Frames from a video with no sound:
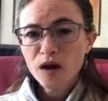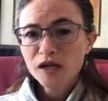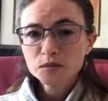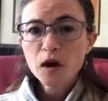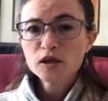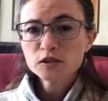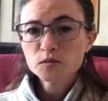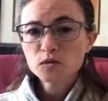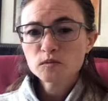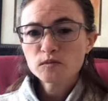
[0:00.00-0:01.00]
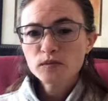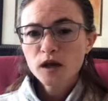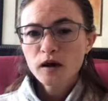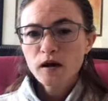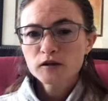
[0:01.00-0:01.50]
as possible.
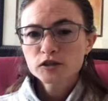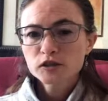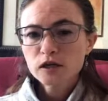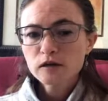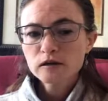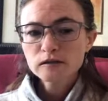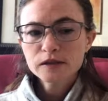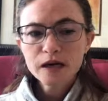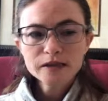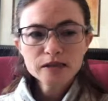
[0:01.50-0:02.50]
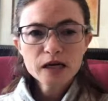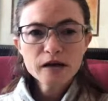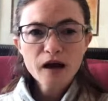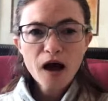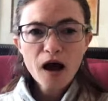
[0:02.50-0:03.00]
So that's
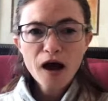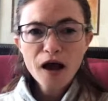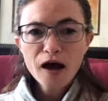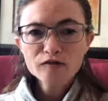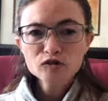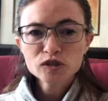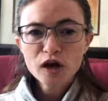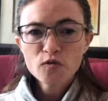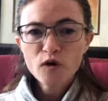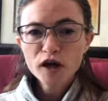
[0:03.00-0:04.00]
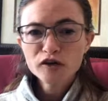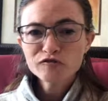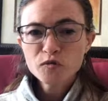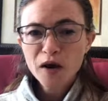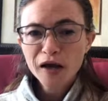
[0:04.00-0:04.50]
it. I have to get ready
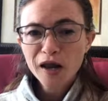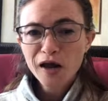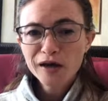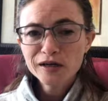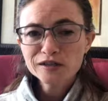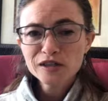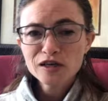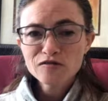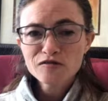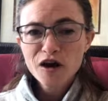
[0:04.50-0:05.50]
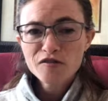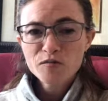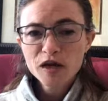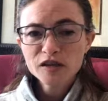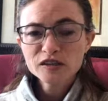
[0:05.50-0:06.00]
for my client in 5
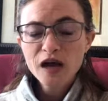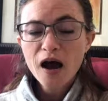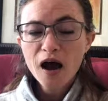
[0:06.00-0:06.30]
minutes.